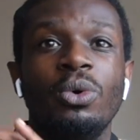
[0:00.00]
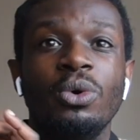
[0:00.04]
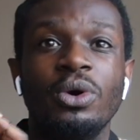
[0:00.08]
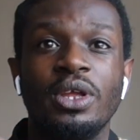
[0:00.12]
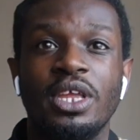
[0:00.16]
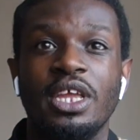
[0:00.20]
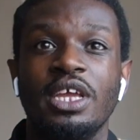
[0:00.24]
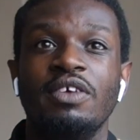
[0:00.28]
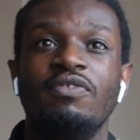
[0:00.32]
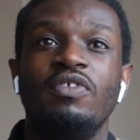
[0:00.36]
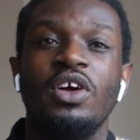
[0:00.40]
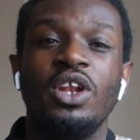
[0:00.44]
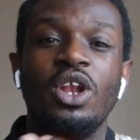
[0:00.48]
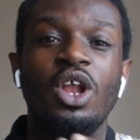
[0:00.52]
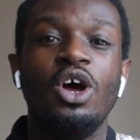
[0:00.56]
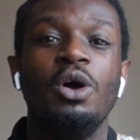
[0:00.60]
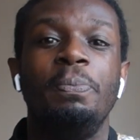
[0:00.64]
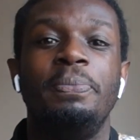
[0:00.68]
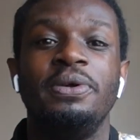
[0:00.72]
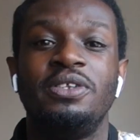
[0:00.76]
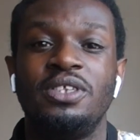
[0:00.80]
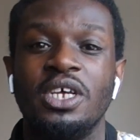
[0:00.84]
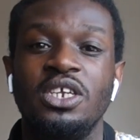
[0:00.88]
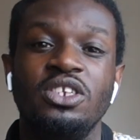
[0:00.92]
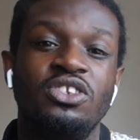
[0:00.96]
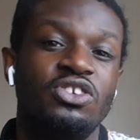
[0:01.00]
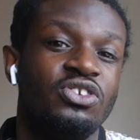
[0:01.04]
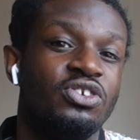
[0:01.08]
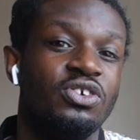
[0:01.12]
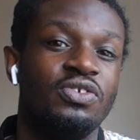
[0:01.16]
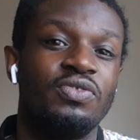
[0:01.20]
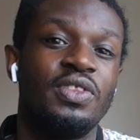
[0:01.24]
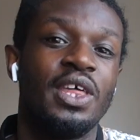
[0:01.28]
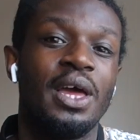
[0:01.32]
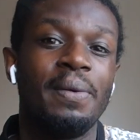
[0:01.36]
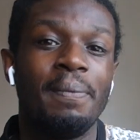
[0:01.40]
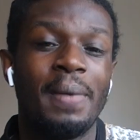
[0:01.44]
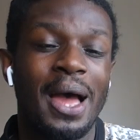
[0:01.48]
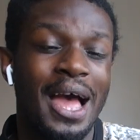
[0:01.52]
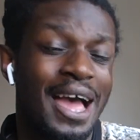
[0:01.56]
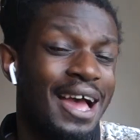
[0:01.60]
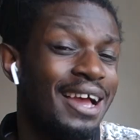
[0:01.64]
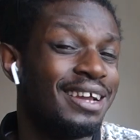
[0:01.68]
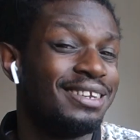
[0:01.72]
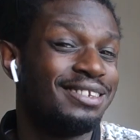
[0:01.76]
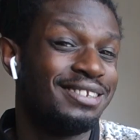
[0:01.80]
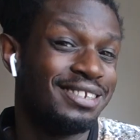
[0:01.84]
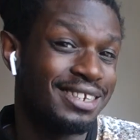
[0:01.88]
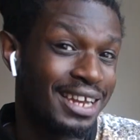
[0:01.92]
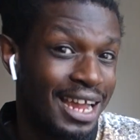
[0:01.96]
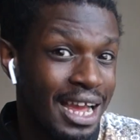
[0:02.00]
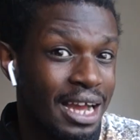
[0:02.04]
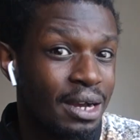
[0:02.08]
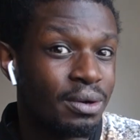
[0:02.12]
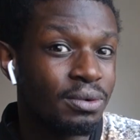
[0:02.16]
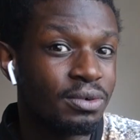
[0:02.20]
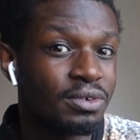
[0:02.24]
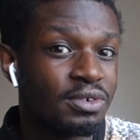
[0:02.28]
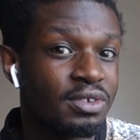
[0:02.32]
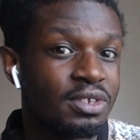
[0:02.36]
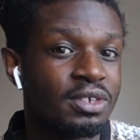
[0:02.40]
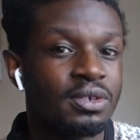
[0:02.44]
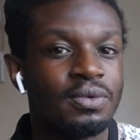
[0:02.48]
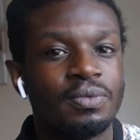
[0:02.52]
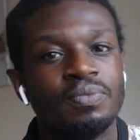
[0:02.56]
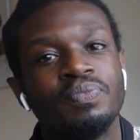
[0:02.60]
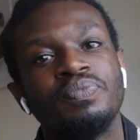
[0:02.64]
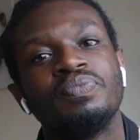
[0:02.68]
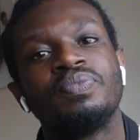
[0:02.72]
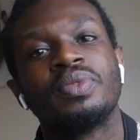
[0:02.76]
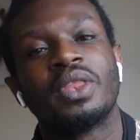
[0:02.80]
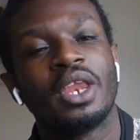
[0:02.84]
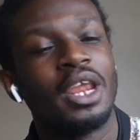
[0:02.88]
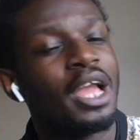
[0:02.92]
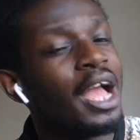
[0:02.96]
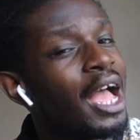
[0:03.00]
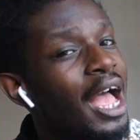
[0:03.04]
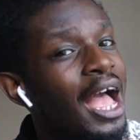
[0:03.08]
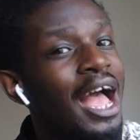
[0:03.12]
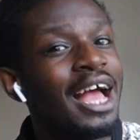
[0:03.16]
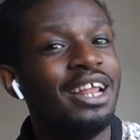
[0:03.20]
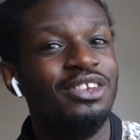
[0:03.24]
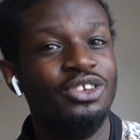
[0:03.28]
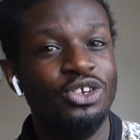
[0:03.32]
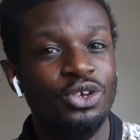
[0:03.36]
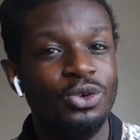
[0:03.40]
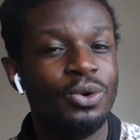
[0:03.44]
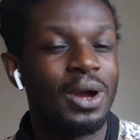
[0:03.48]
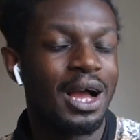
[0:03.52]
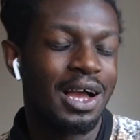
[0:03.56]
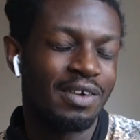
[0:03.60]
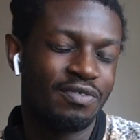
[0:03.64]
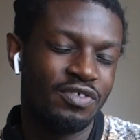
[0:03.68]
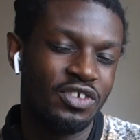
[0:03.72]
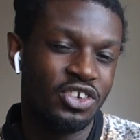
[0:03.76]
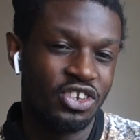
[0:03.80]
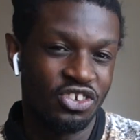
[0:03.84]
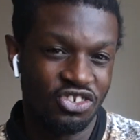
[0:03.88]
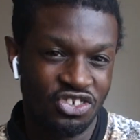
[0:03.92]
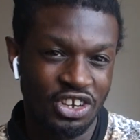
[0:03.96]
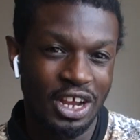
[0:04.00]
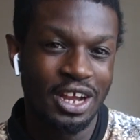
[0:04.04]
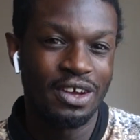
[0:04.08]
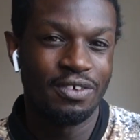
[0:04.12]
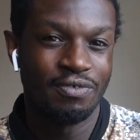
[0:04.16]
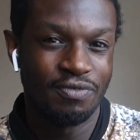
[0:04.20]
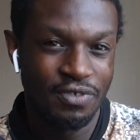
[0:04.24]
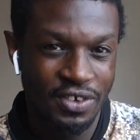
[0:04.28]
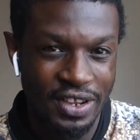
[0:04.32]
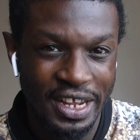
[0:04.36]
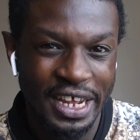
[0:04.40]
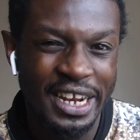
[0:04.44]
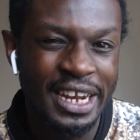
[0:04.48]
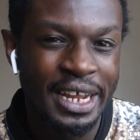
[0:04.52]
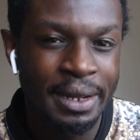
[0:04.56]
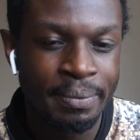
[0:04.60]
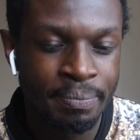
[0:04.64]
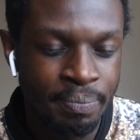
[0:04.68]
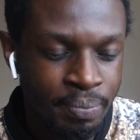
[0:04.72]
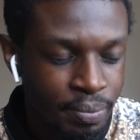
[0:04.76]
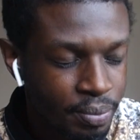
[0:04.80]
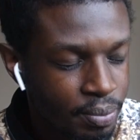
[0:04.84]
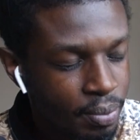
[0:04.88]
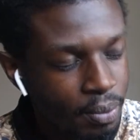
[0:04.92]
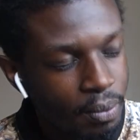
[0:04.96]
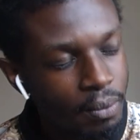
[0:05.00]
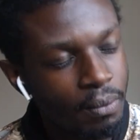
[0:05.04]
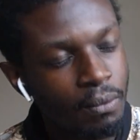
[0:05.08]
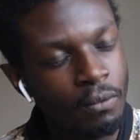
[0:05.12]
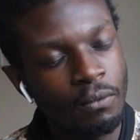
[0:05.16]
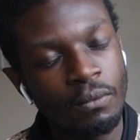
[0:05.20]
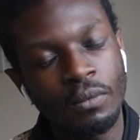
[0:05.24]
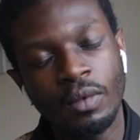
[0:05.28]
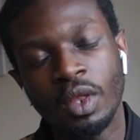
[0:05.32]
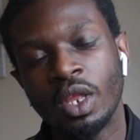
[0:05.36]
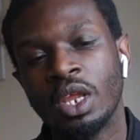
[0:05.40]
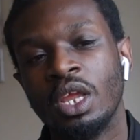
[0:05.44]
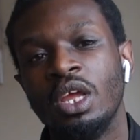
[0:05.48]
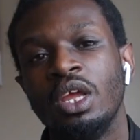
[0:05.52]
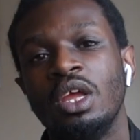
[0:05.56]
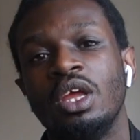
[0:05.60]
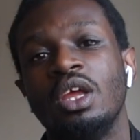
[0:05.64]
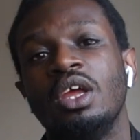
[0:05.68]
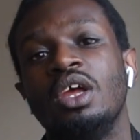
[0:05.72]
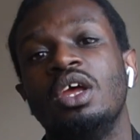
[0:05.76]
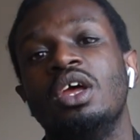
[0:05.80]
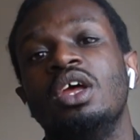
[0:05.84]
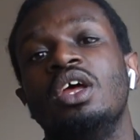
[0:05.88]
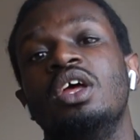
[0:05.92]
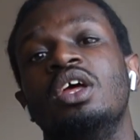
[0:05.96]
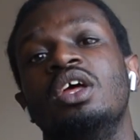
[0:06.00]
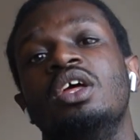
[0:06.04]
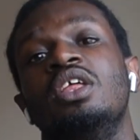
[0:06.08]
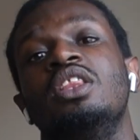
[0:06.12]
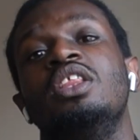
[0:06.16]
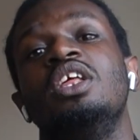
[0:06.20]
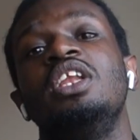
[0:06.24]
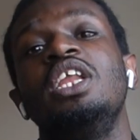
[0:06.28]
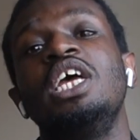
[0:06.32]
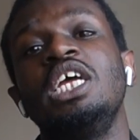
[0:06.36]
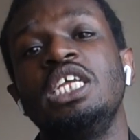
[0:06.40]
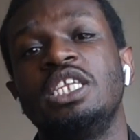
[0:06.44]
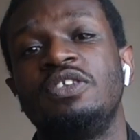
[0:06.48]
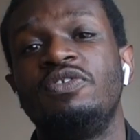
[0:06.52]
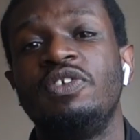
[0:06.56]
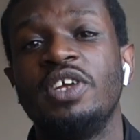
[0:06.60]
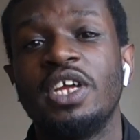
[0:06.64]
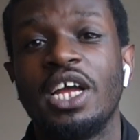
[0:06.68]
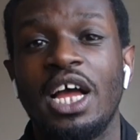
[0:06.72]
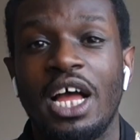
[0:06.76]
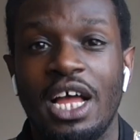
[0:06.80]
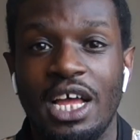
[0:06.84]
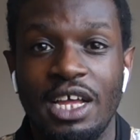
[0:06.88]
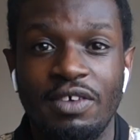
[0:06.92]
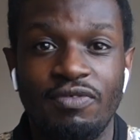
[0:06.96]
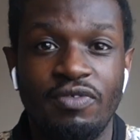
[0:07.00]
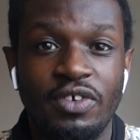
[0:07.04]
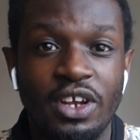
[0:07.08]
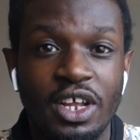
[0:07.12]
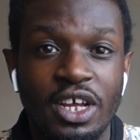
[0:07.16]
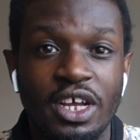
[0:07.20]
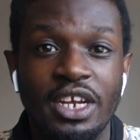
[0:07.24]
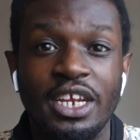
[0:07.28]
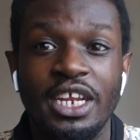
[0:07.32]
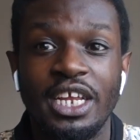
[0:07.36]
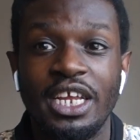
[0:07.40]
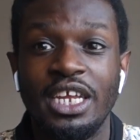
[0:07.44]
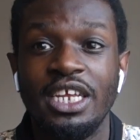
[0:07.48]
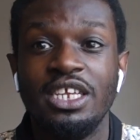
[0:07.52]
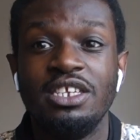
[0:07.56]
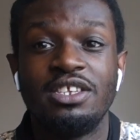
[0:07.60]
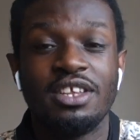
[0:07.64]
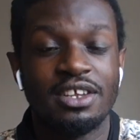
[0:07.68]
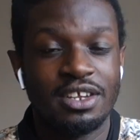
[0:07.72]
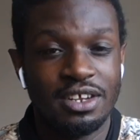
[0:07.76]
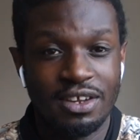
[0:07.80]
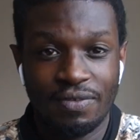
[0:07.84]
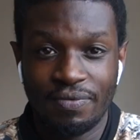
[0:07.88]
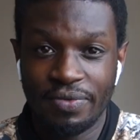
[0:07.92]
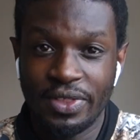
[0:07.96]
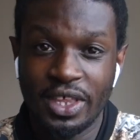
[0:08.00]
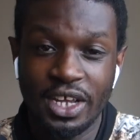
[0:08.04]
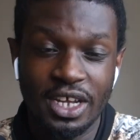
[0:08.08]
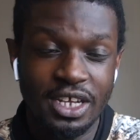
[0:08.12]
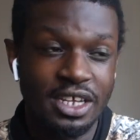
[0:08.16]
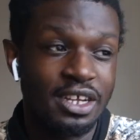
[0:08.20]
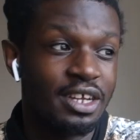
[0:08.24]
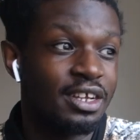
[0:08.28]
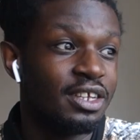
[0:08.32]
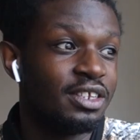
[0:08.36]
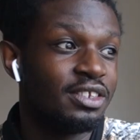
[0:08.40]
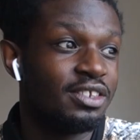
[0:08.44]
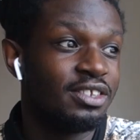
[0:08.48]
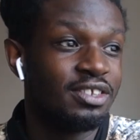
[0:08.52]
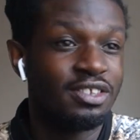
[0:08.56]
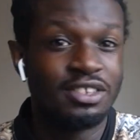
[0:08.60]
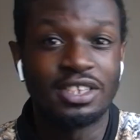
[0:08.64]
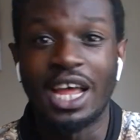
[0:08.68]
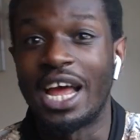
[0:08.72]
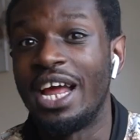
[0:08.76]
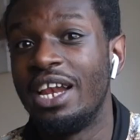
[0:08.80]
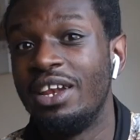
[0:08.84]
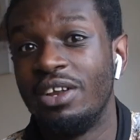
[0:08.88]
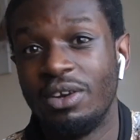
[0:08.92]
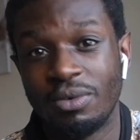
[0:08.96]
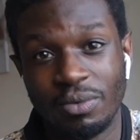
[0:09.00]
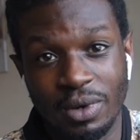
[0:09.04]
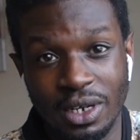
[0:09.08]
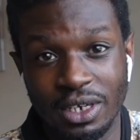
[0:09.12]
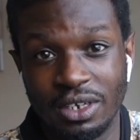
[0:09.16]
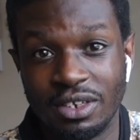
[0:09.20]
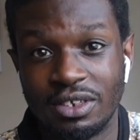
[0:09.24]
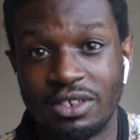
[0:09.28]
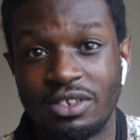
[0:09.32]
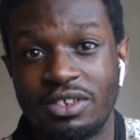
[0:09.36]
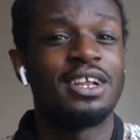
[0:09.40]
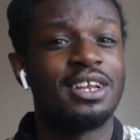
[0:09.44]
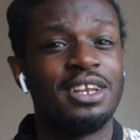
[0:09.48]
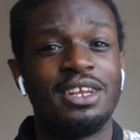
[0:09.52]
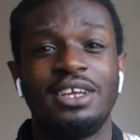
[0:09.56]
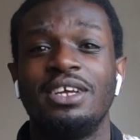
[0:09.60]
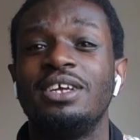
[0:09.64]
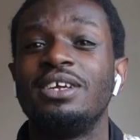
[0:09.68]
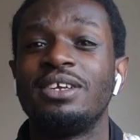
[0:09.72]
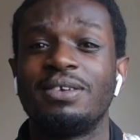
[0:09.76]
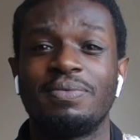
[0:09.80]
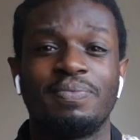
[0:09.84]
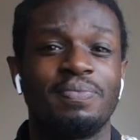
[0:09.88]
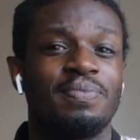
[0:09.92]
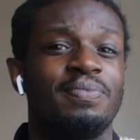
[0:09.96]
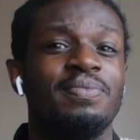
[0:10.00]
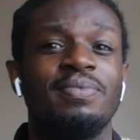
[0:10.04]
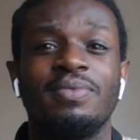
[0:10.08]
give a low percentage of them acting out and you having to shout for their name. The next thing I've learned is the silent ones. Okay?